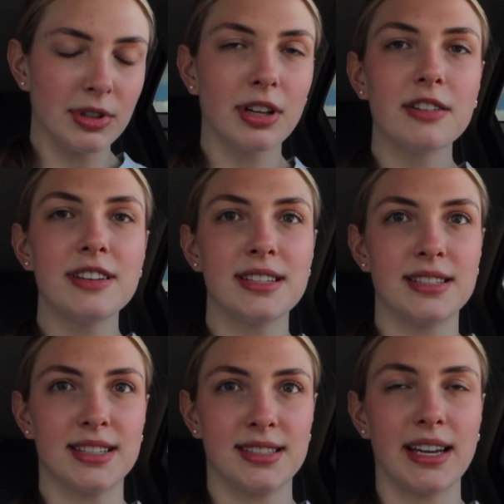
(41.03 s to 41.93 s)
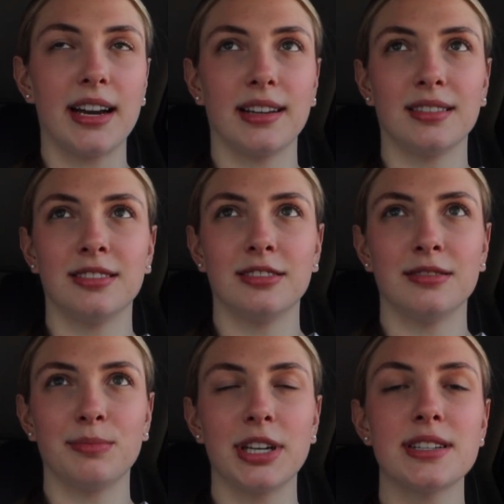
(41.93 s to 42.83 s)
A lot of it is exciting
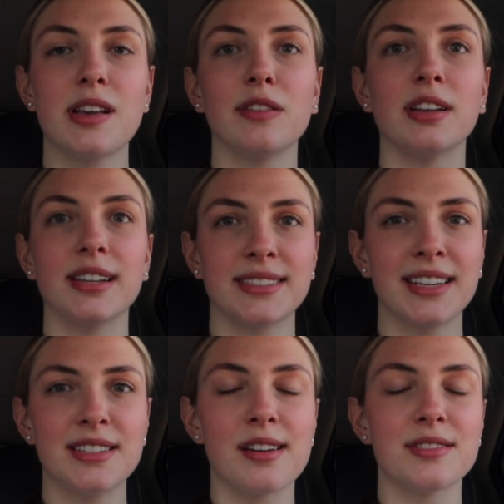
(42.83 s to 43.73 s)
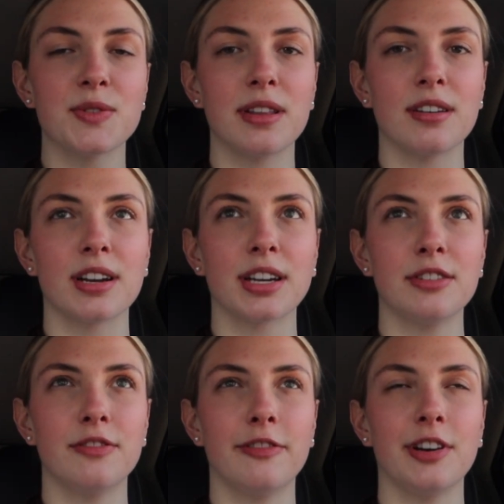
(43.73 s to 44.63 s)
but I just have a lot to get done so I thought I
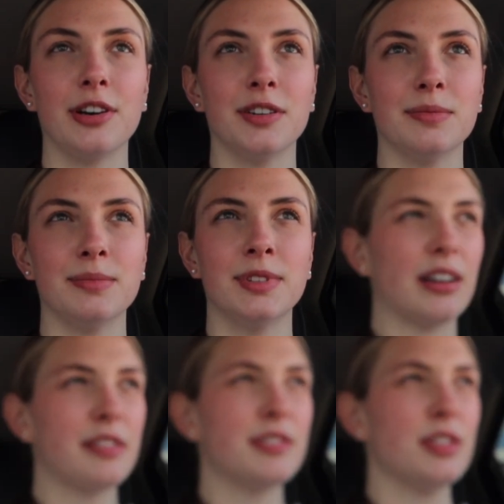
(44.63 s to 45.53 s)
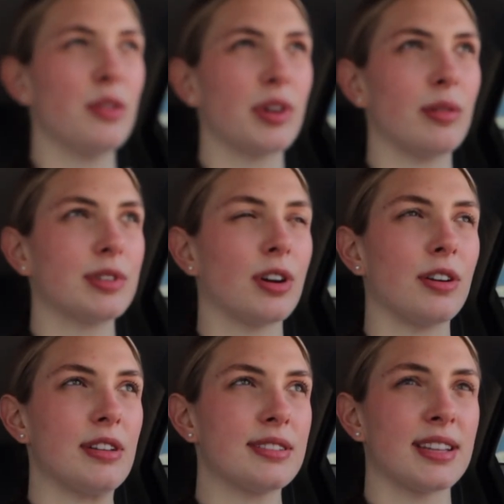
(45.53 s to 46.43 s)
could film I don't even know what I would
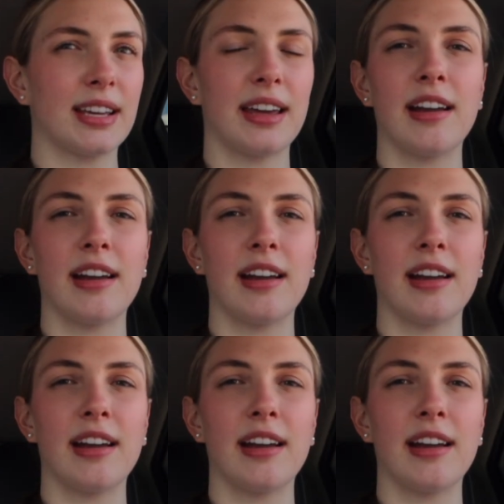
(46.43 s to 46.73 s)
call this like